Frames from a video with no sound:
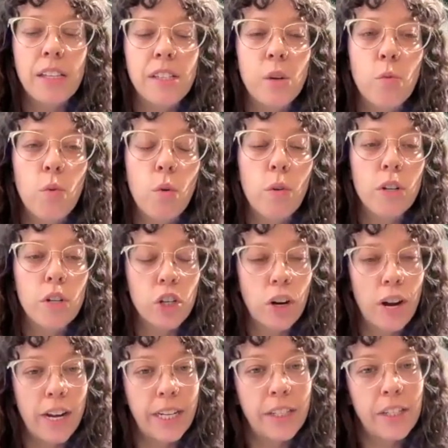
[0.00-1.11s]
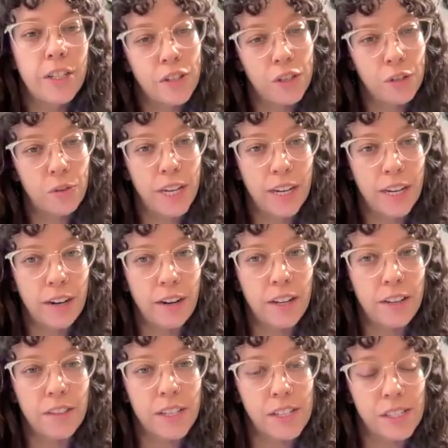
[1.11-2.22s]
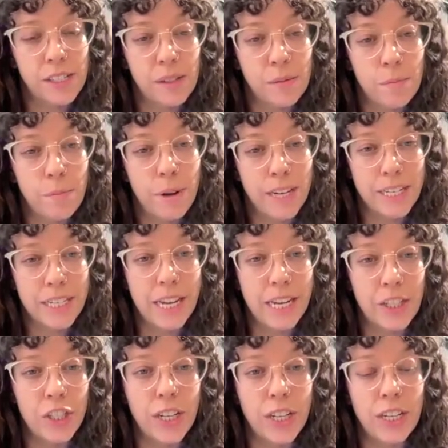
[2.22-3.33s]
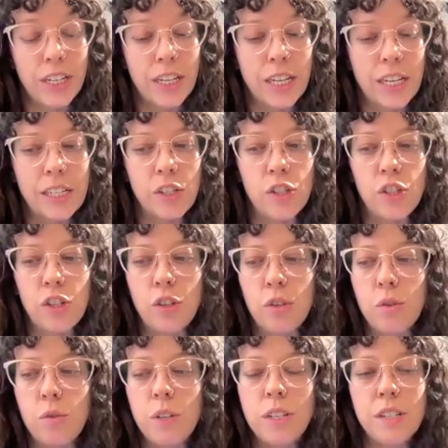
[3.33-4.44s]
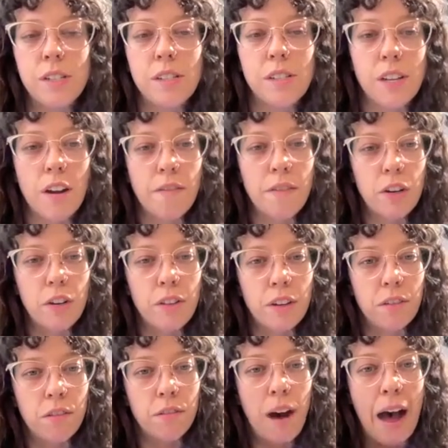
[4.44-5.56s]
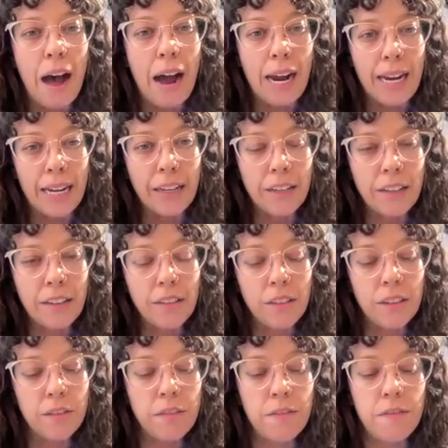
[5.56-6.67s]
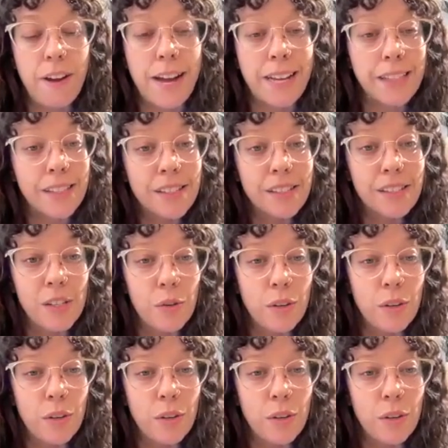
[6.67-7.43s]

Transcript: And so, what we're trying to do here in this meditation is to discover the line, the fence.